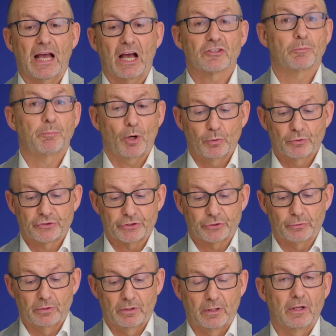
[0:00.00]
as opposed
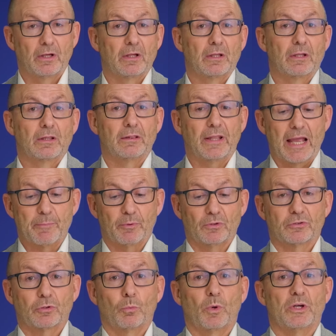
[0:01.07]
to
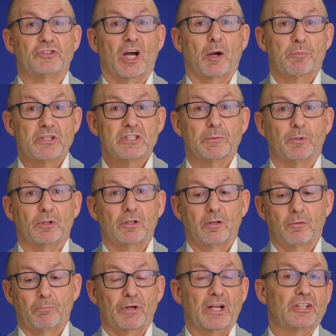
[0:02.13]
labels which are
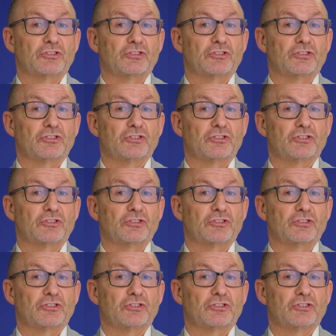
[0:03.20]
printable but